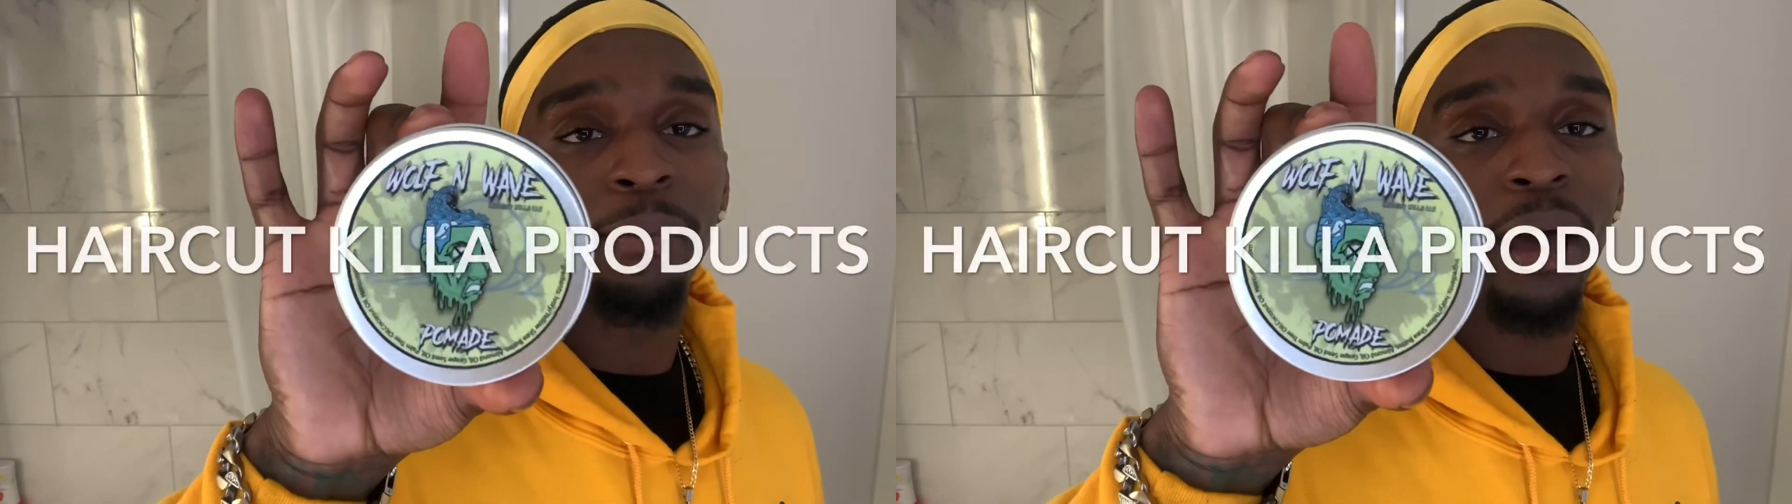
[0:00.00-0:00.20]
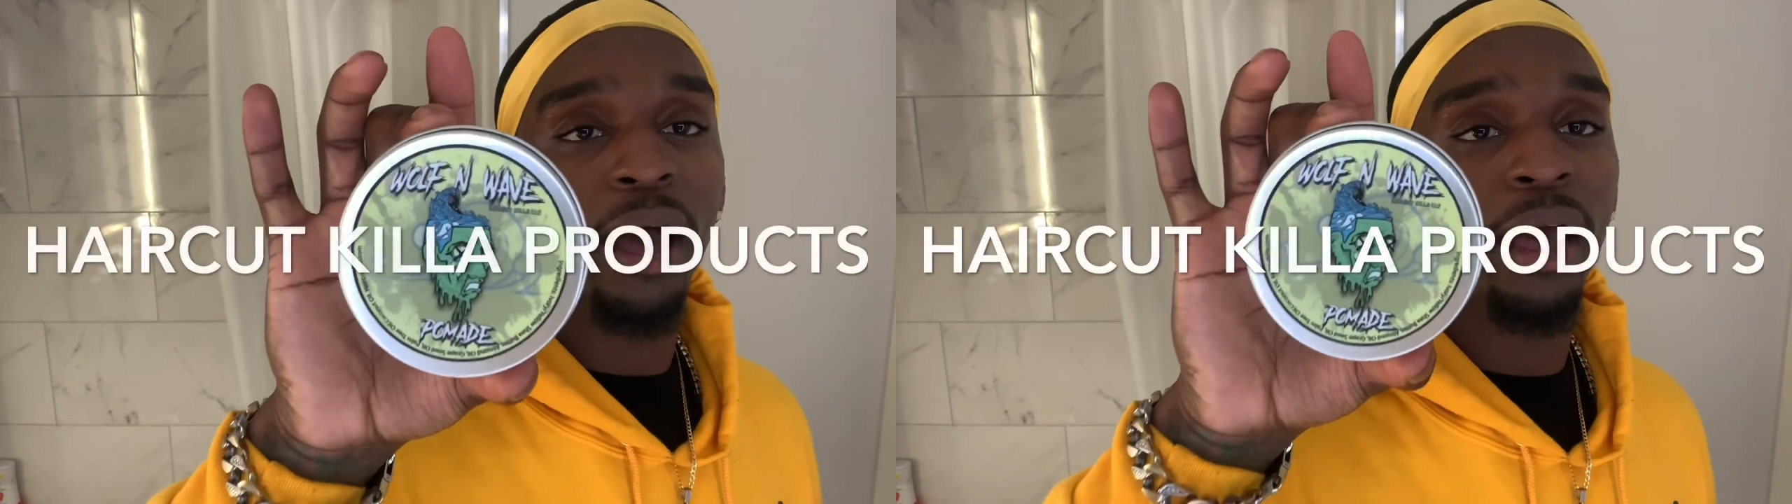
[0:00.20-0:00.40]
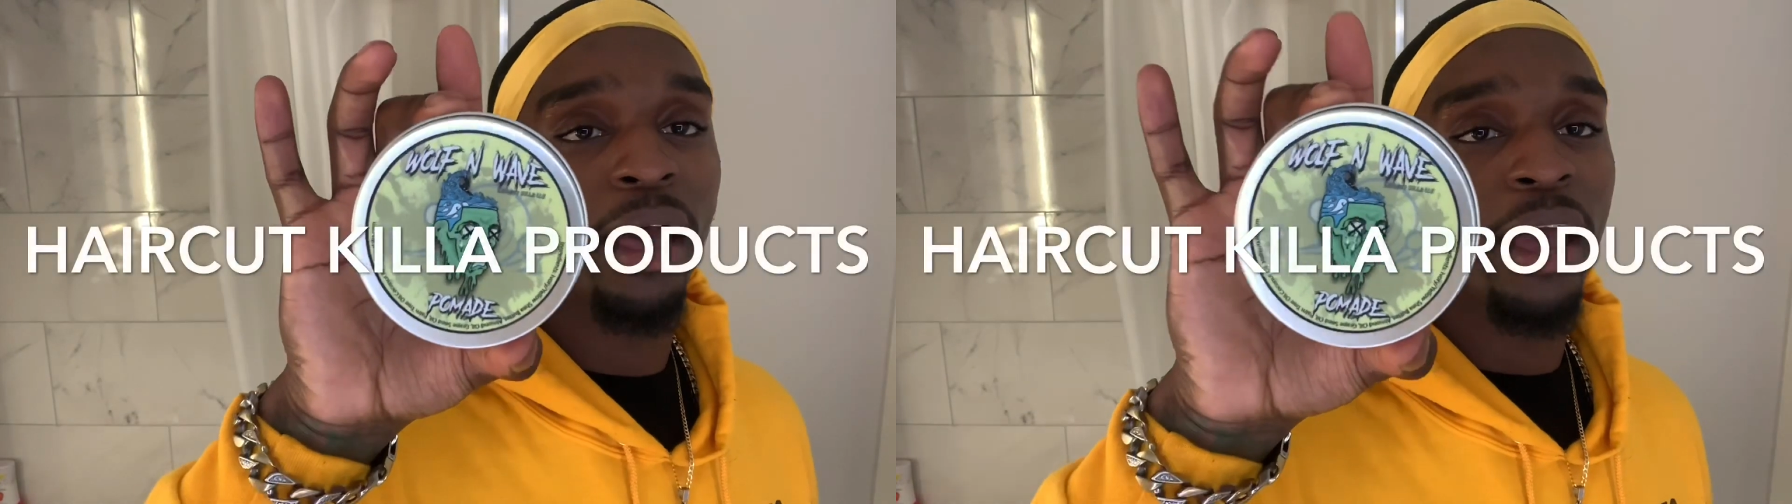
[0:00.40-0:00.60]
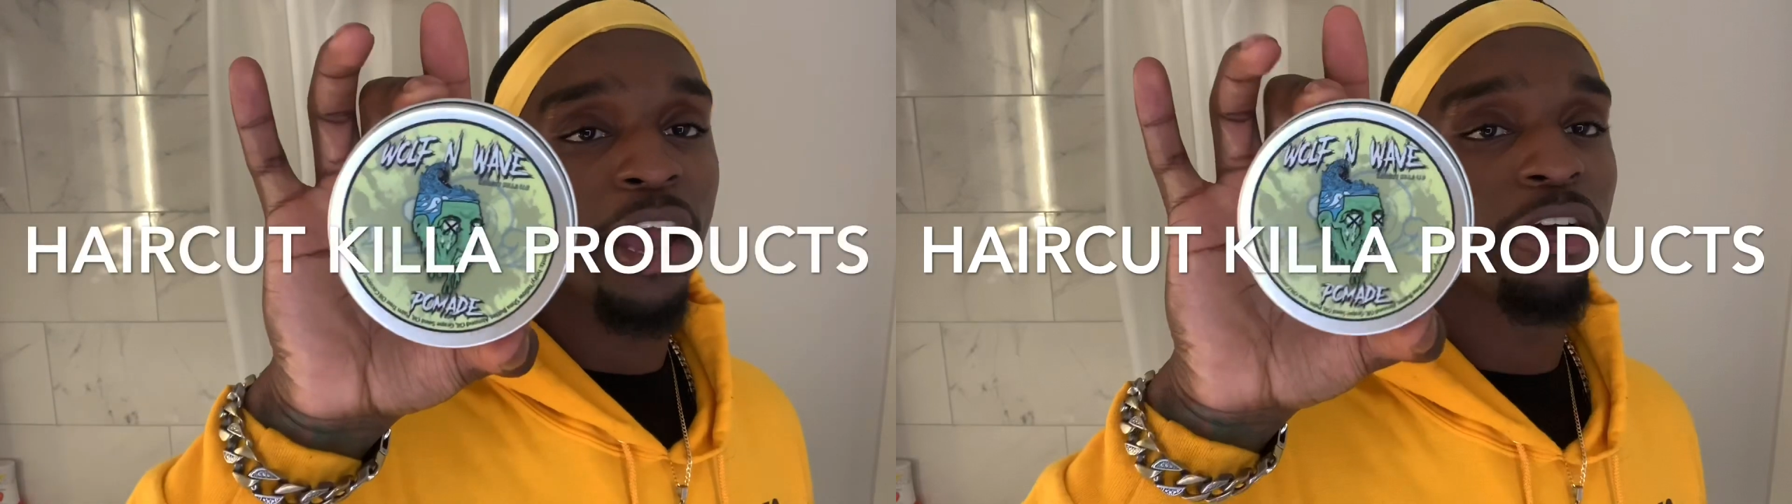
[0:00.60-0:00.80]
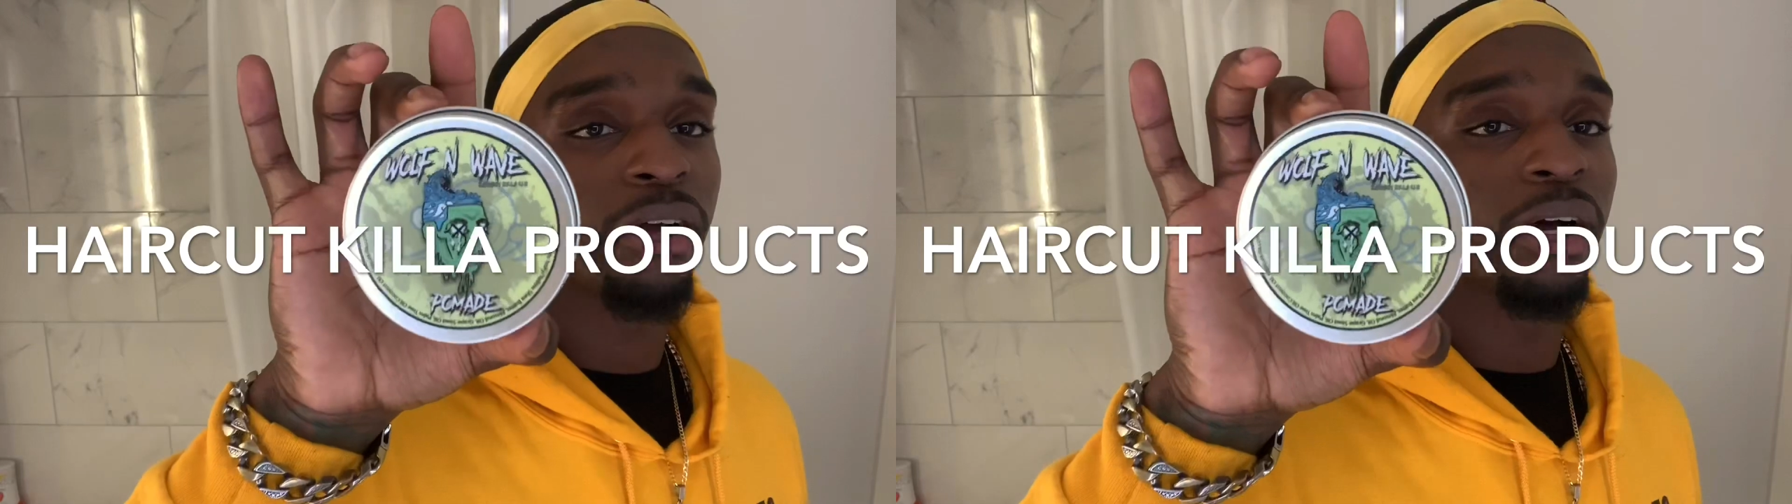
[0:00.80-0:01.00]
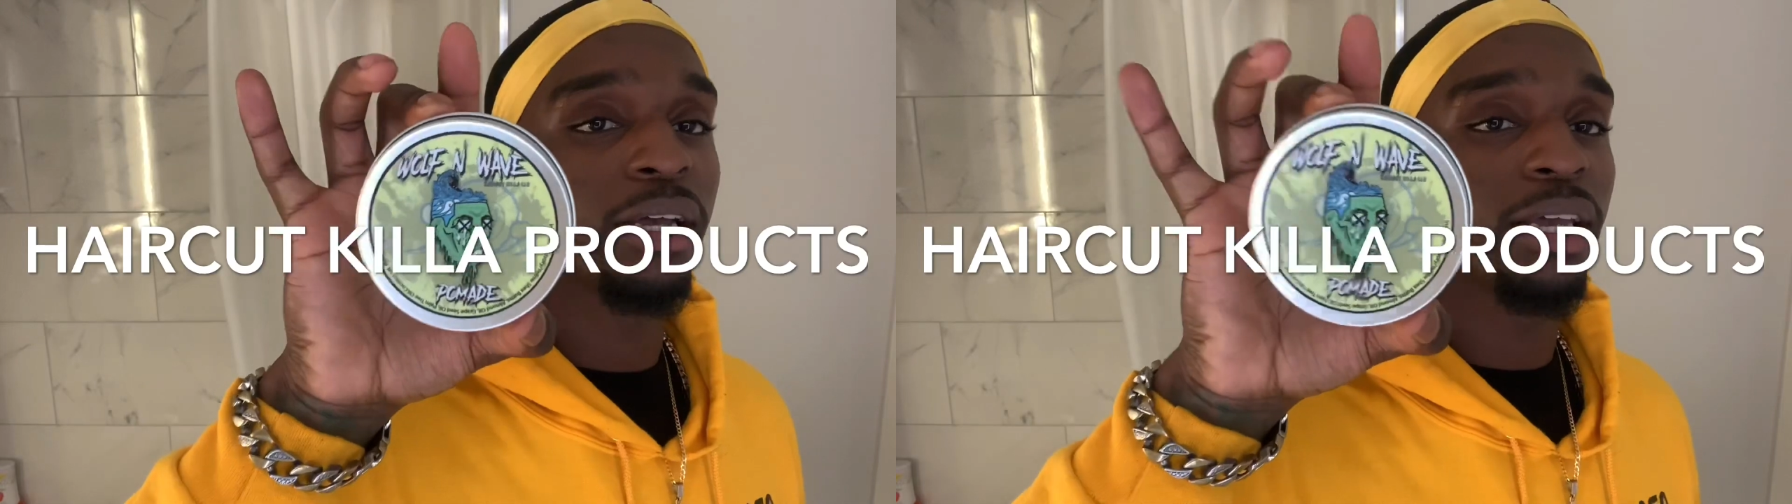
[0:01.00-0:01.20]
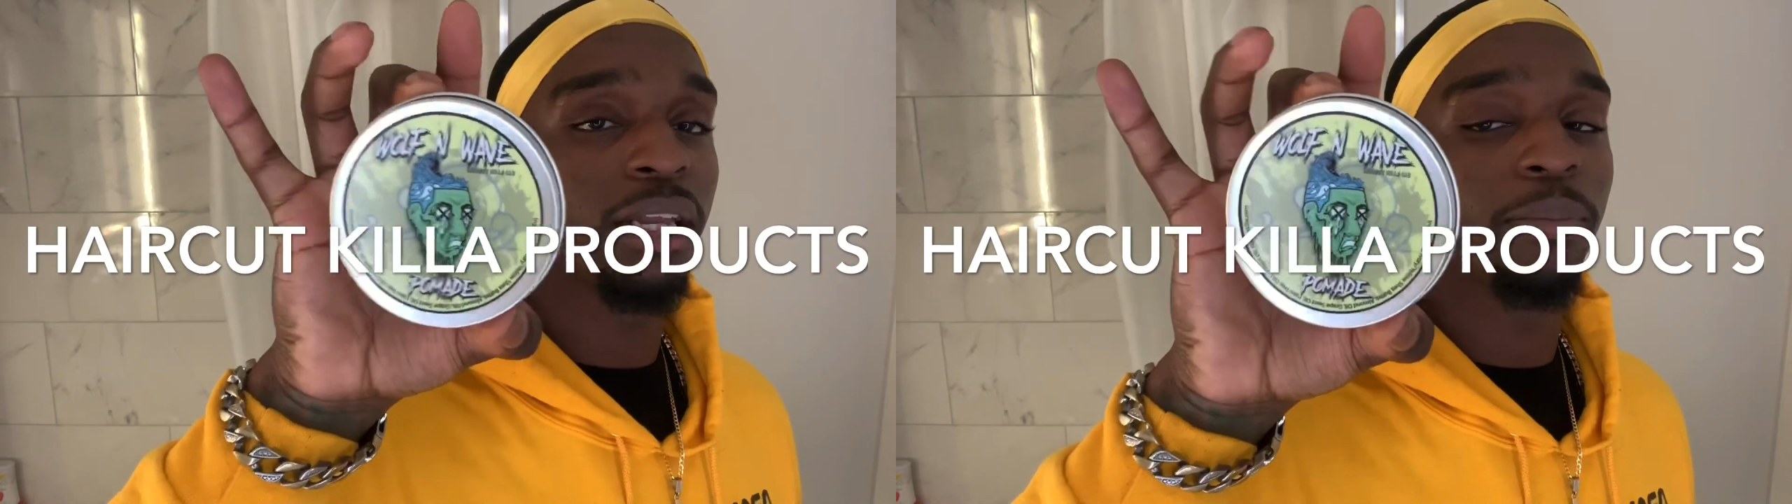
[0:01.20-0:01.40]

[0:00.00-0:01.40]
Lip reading: by Haircut Killer